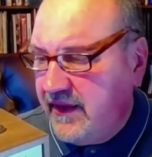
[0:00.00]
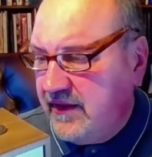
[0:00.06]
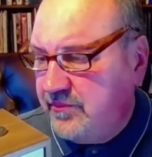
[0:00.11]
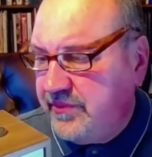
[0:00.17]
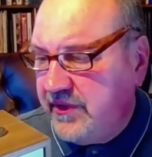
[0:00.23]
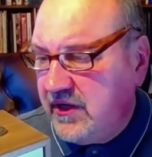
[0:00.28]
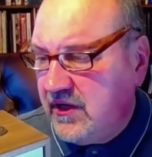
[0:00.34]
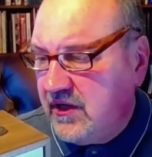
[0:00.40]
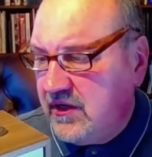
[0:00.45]

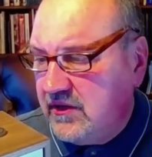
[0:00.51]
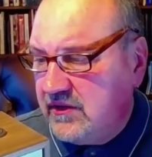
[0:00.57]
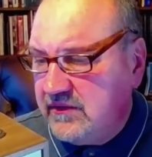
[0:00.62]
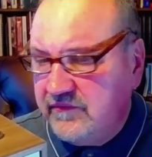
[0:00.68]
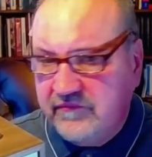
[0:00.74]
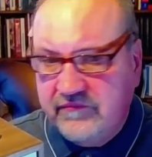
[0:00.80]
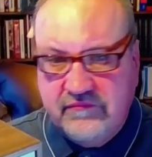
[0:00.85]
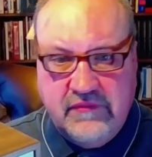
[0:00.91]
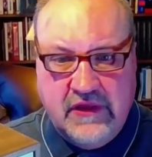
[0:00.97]
It
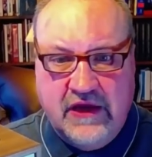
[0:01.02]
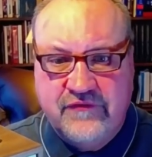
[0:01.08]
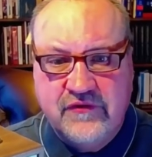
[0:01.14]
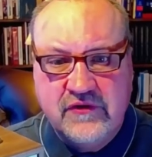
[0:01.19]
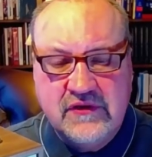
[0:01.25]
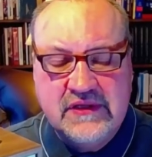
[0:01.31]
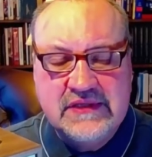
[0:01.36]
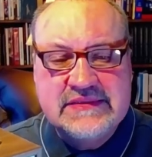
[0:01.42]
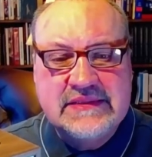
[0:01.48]
paired
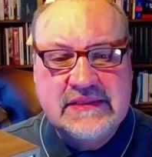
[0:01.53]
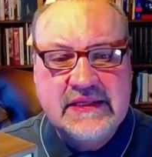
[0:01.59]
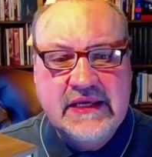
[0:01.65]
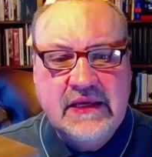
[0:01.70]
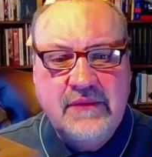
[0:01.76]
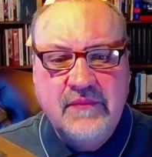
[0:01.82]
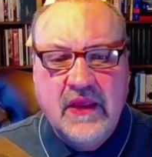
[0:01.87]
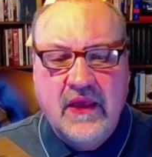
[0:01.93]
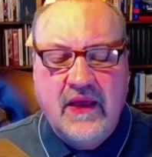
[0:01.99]

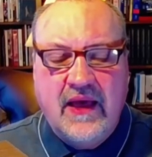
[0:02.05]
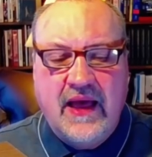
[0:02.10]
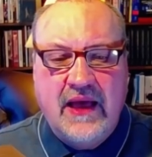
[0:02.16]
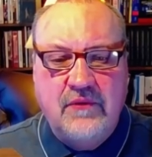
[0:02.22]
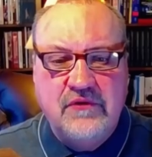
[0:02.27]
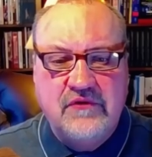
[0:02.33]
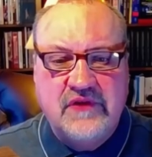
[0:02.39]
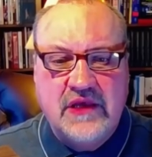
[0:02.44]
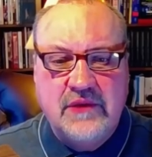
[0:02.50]
effortlessly.
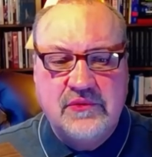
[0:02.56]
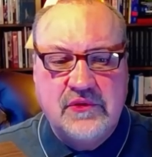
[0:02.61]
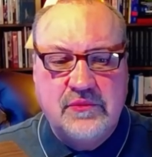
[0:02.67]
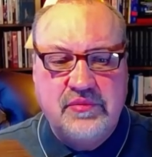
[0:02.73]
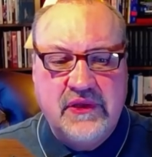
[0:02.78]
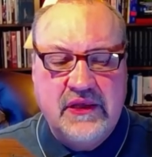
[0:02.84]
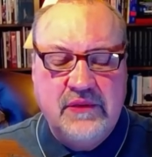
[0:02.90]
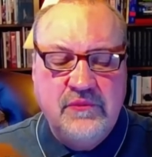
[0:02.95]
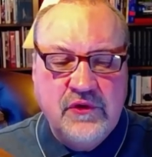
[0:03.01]
I was able
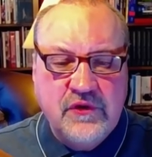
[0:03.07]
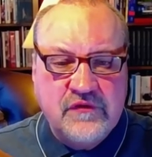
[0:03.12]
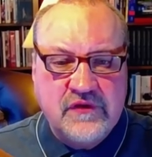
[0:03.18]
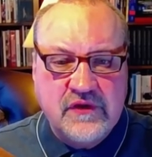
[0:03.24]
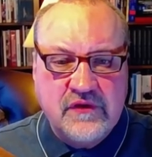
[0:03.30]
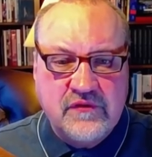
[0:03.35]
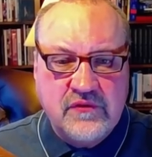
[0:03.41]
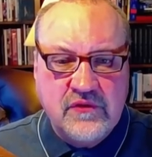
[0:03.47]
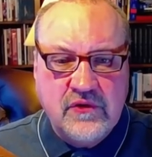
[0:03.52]
to play
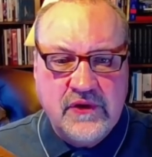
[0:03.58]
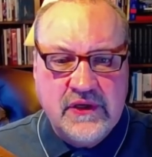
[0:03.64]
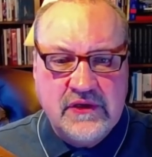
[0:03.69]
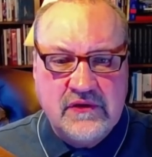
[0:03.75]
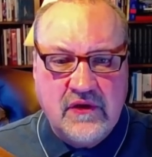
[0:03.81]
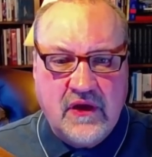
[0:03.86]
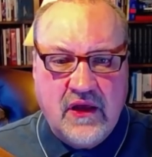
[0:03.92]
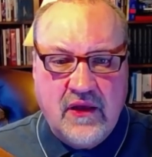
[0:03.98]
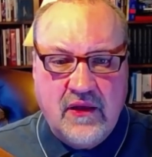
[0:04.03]
music through
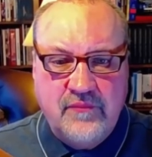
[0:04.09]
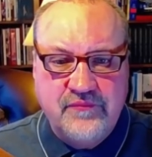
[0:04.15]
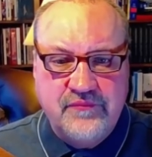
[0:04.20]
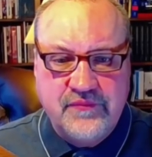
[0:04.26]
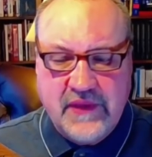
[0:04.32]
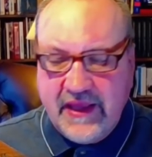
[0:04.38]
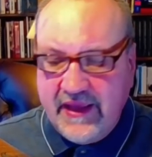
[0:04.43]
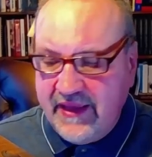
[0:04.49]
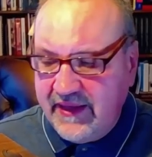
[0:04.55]
it,
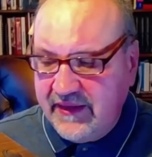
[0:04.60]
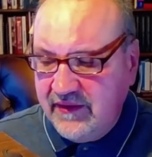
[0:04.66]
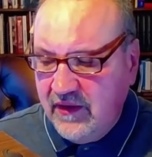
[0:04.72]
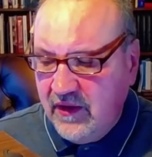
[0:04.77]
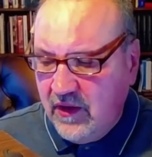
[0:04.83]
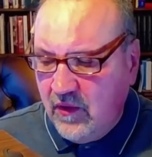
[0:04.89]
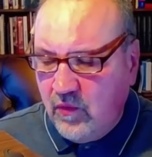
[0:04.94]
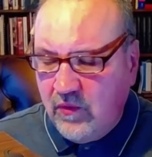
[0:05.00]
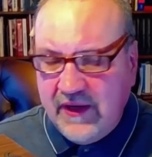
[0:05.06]
um, and
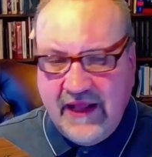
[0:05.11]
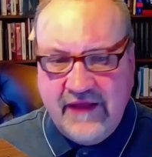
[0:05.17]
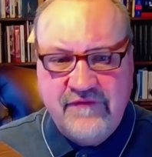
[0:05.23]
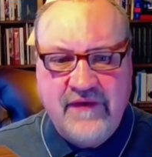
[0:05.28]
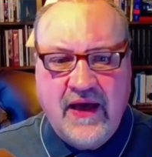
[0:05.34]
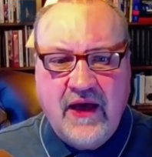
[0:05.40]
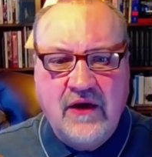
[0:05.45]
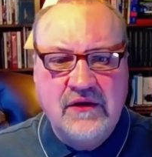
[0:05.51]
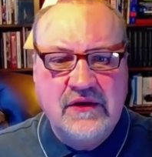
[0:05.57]
what I
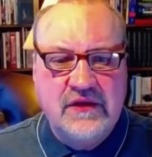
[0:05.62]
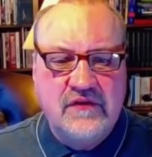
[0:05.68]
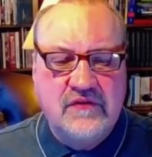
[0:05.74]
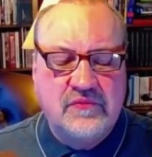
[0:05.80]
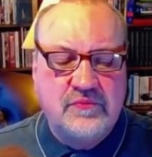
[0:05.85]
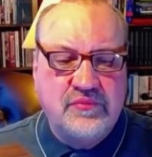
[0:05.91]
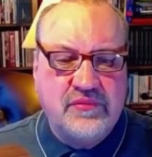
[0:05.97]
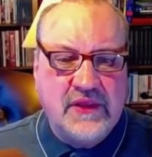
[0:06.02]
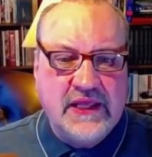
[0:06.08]
found
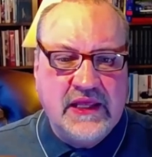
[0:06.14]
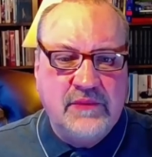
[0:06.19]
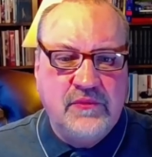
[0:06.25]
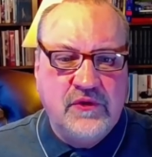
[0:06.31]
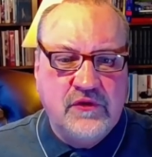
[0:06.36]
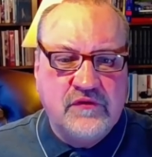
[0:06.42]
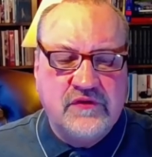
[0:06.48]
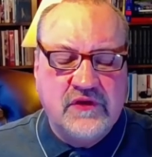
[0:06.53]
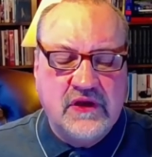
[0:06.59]
is playing
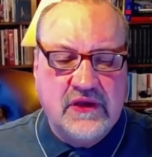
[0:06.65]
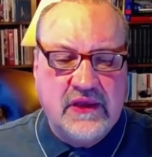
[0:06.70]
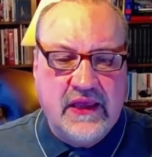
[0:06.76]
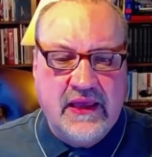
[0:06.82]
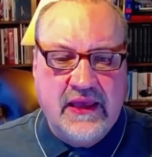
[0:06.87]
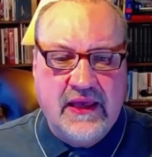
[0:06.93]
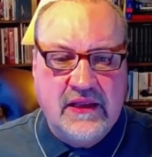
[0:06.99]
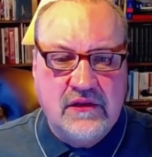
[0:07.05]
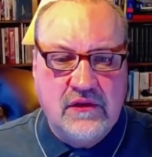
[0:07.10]

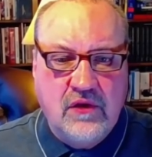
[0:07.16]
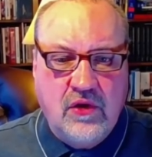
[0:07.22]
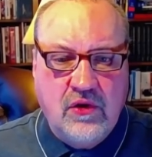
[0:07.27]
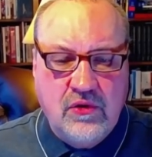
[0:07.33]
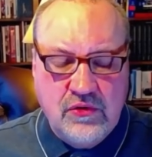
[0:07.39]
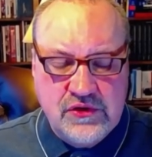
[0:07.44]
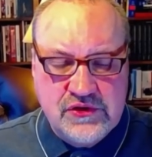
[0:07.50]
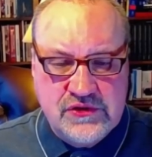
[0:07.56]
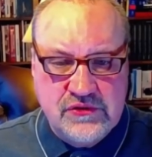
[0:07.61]
music at
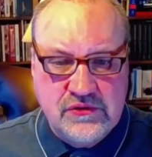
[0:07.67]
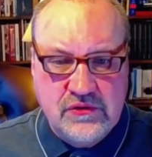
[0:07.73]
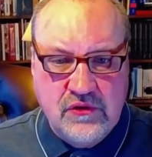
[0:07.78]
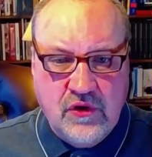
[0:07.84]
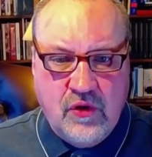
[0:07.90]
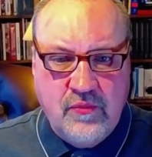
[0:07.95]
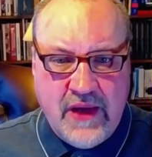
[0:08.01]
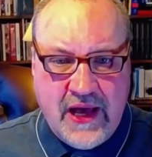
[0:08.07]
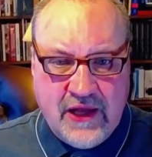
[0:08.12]
low to
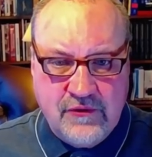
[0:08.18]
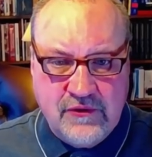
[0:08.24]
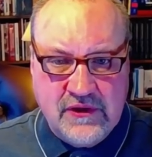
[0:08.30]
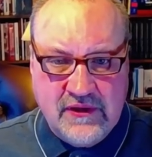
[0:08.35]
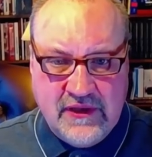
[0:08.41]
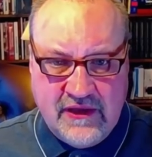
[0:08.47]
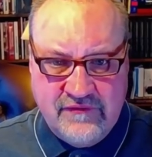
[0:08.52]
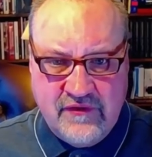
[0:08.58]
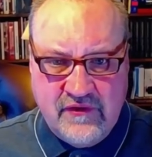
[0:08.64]
low
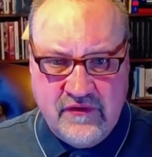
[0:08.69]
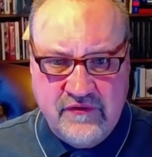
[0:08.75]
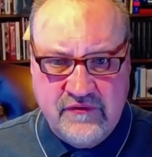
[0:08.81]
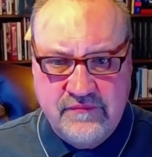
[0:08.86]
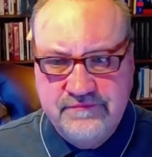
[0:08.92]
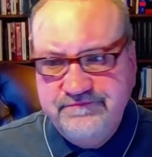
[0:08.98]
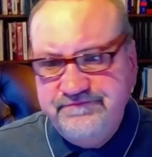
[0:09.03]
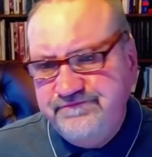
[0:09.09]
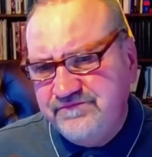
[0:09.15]
moderate
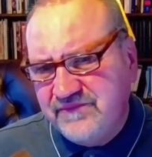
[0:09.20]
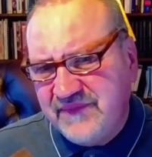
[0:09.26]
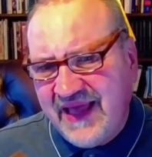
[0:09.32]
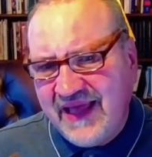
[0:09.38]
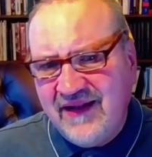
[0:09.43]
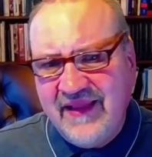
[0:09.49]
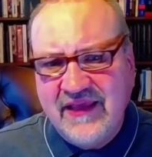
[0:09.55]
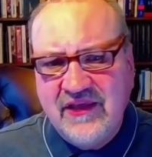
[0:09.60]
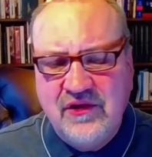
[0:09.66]
levels,
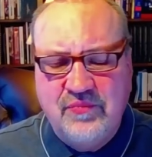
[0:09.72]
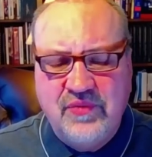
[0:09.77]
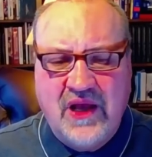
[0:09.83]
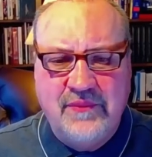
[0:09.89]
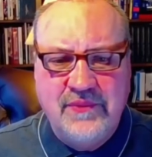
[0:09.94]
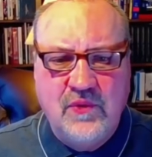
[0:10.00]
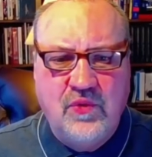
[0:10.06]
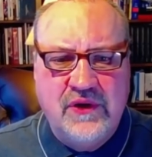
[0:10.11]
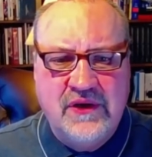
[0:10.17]
kind of like you
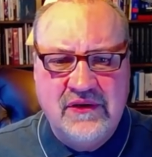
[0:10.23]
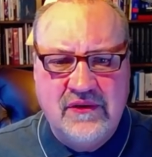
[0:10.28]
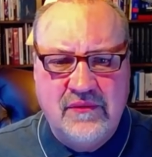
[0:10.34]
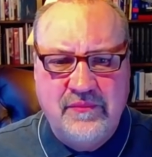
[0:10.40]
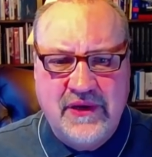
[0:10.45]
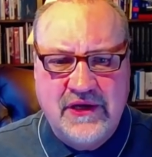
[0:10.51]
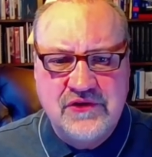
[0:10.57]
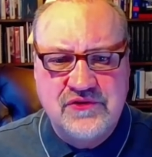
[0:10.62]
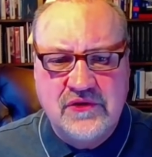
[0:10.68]
probably would in a
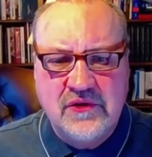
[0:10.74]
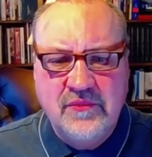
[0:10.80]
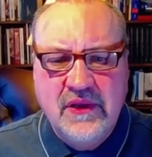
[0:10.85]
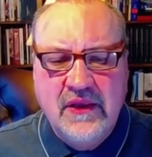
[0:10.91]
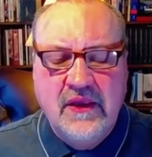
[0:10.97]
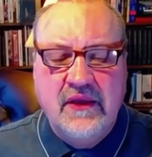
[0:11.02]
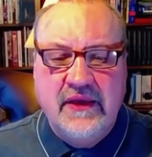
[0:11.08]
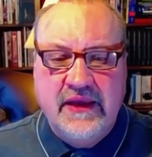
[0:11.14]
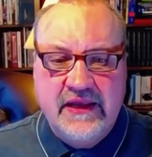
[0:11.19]

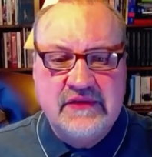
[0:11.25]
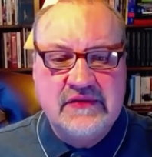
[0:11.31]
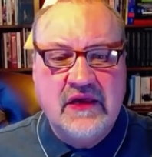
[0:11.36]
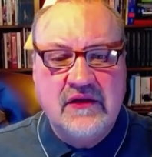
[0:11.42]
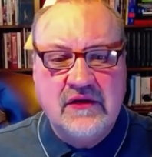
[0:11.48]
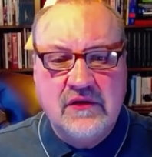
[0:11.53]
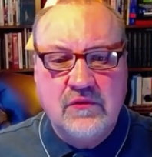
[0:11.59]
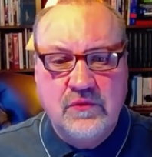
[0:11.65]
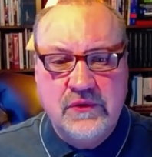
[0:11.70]
bedroom, it
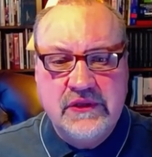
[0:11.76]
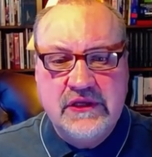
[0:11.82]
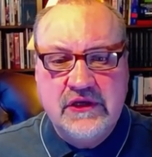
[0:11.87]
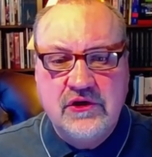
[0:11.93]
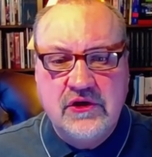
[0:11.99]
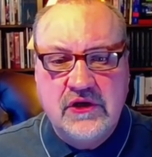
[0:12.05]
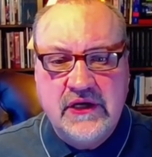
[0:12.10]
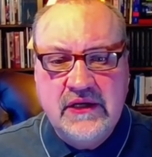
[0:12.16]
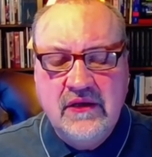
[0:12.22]
sounded
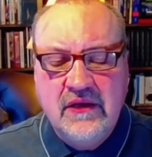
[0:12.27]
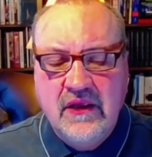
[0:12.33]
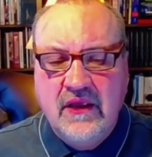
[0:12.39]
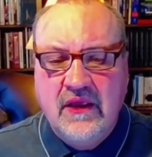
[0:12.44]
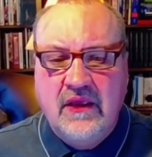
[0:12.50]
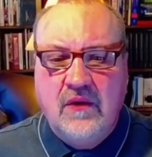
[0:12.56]
really good.